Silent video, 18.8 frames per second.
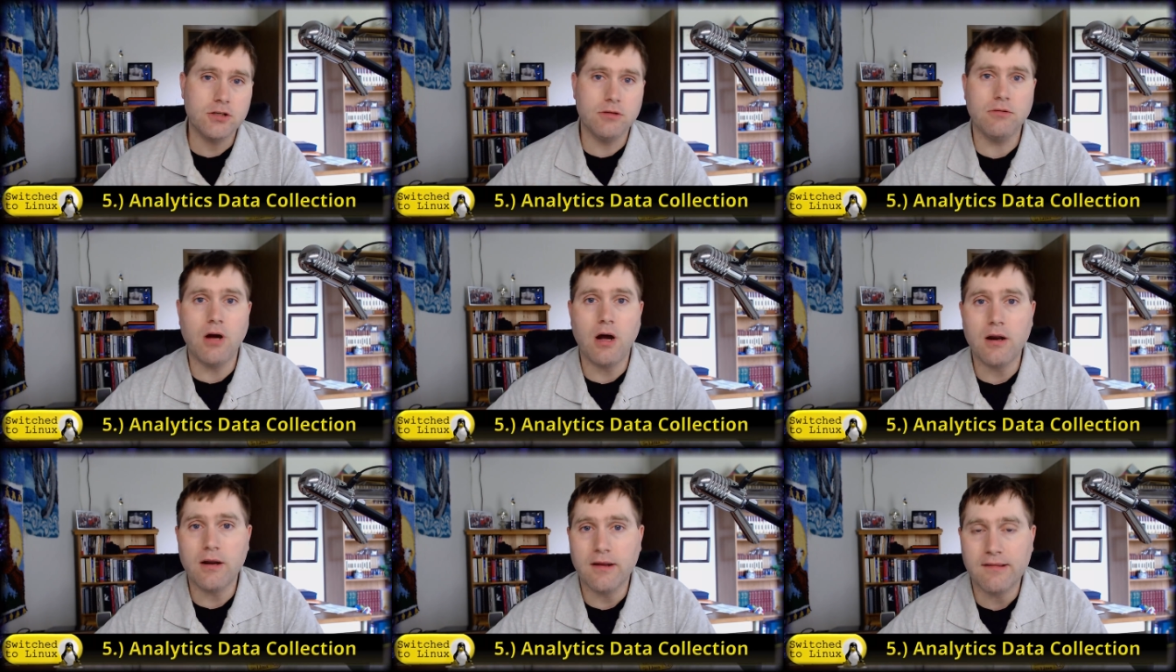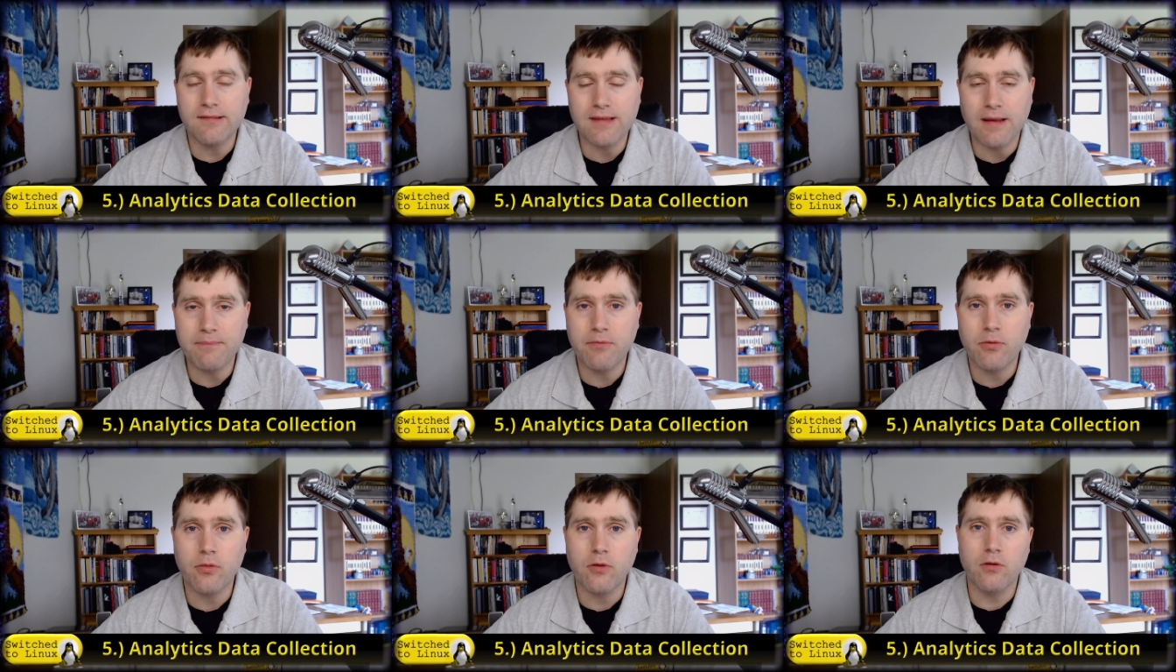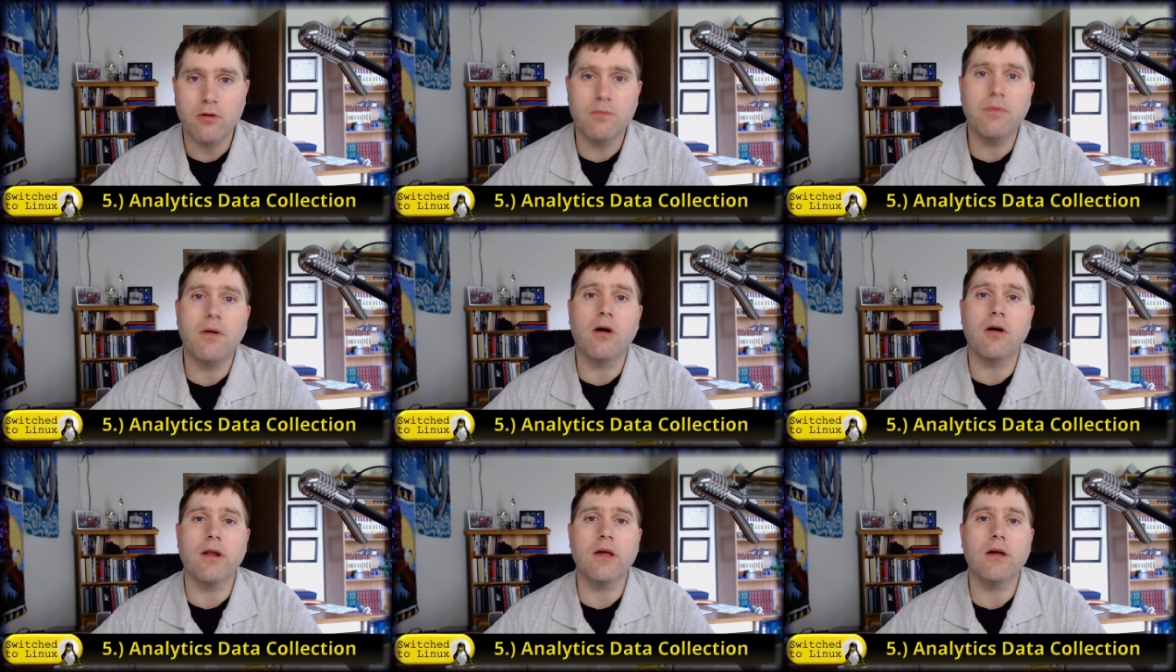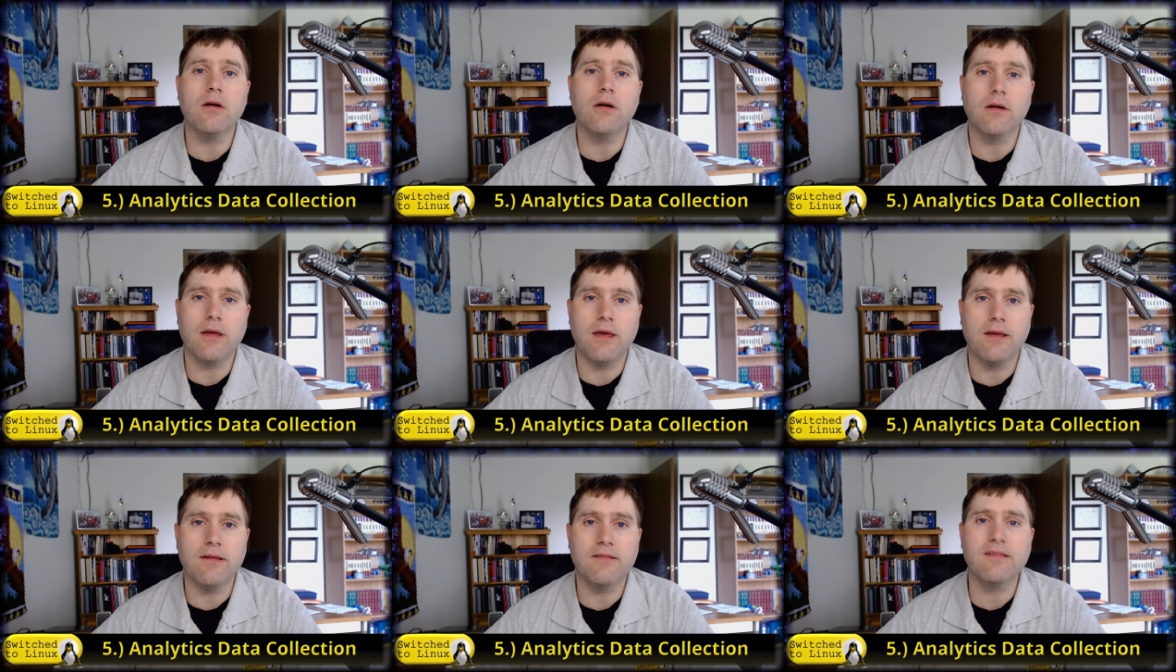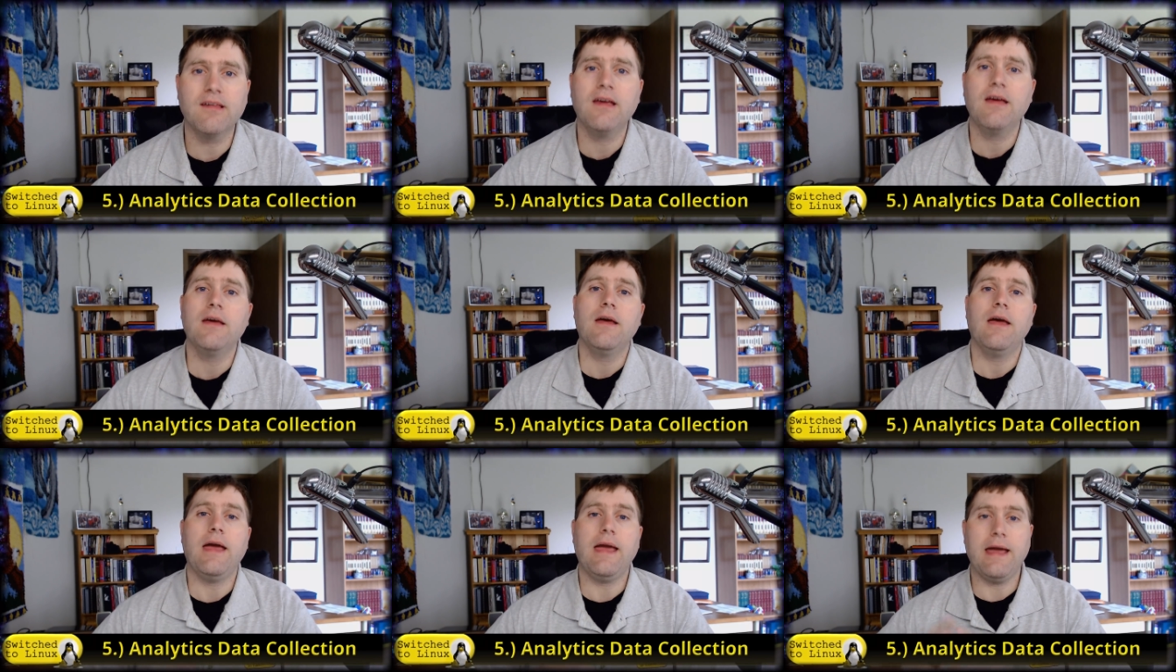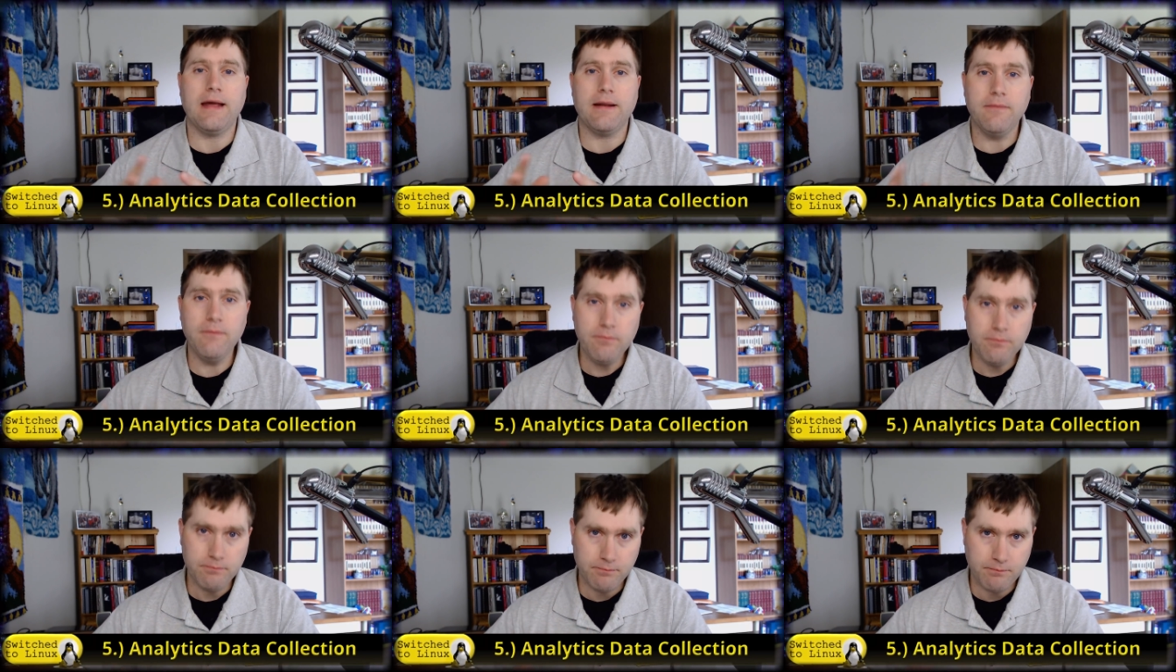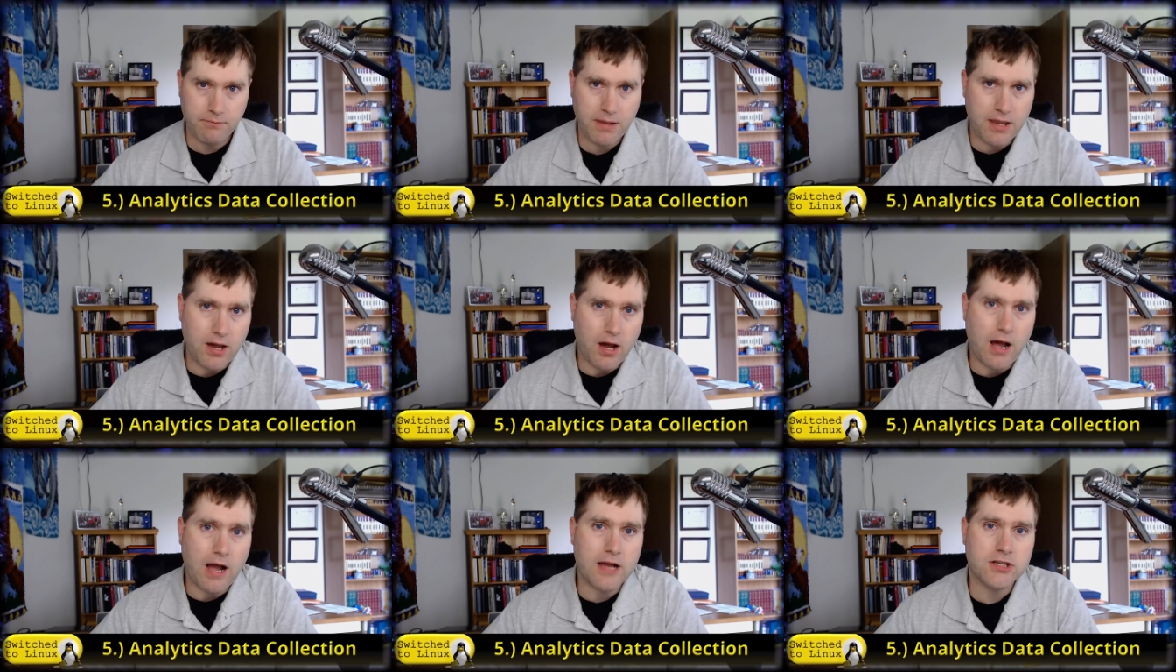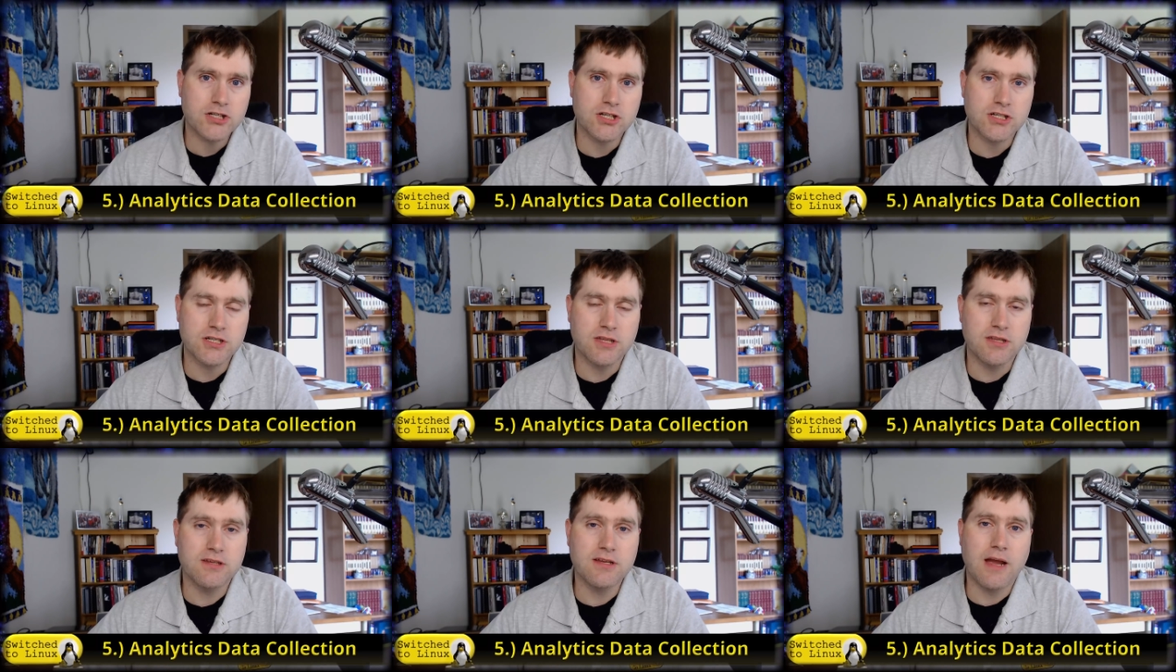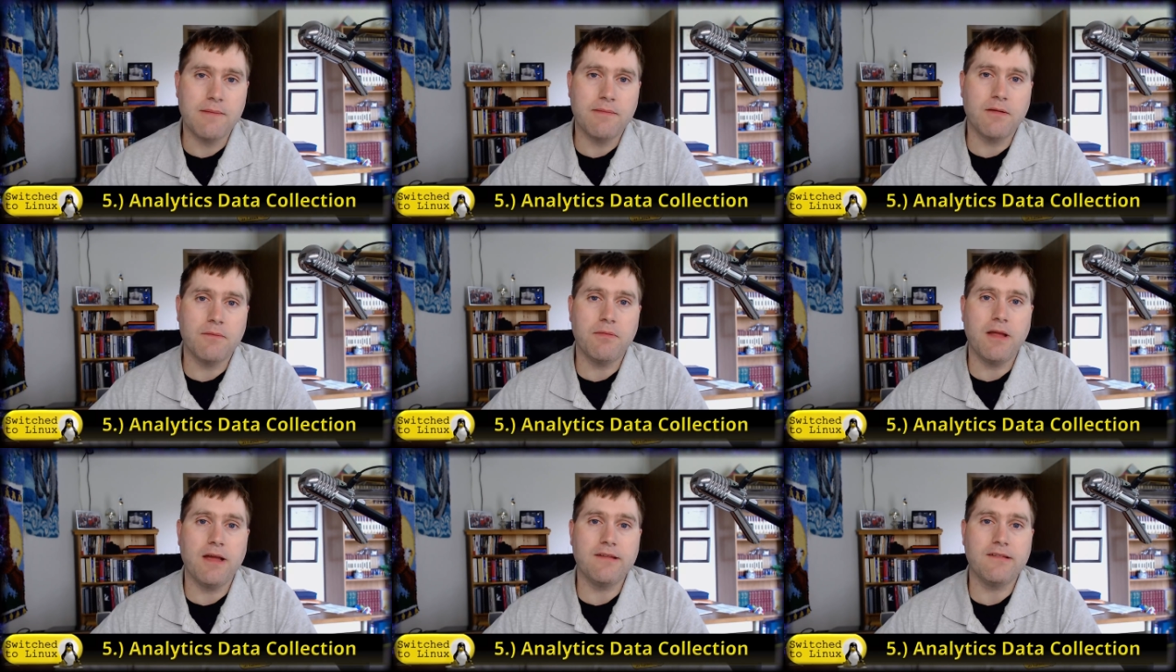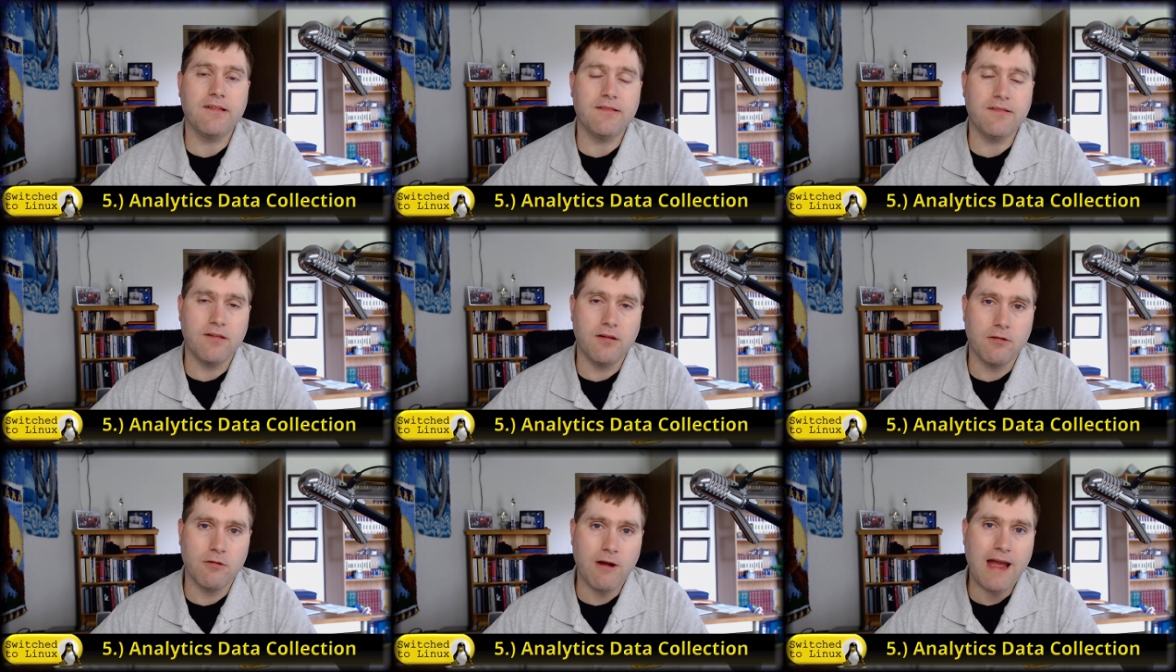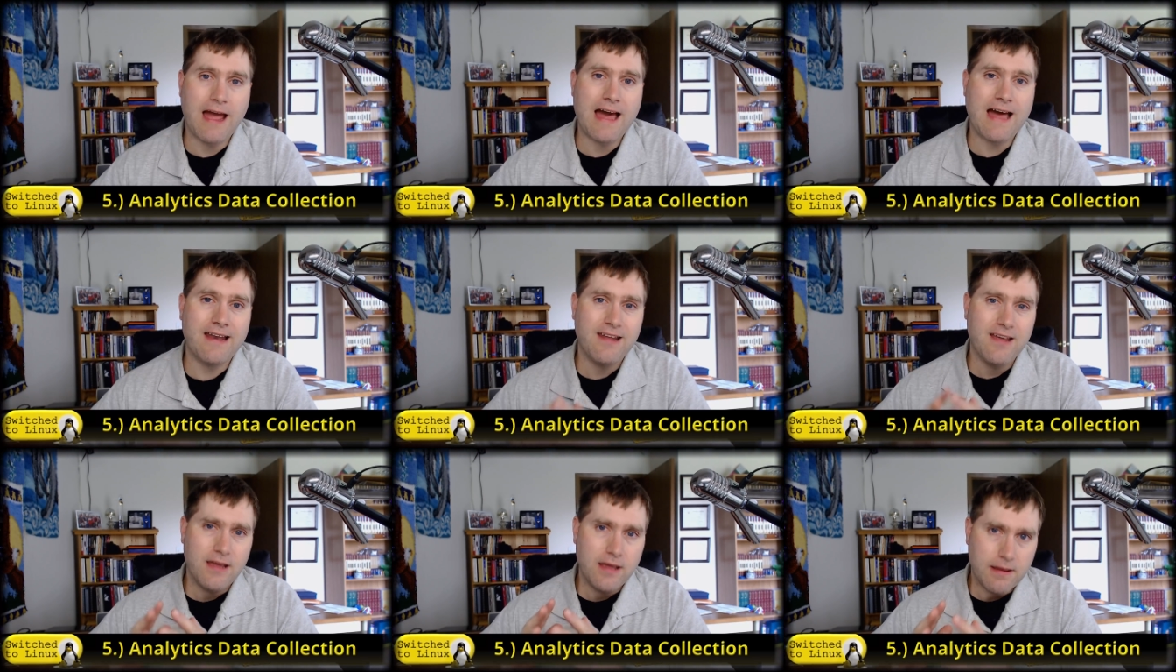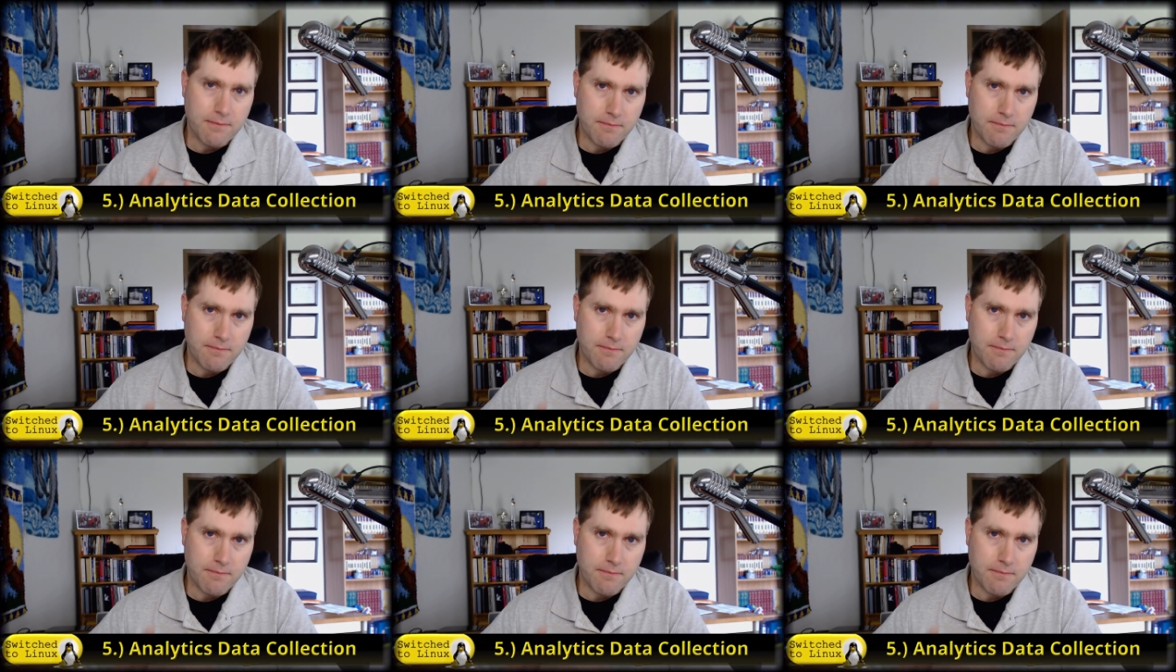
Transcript: Do not accept third-party cookies, and be cautious of the types of places you're at.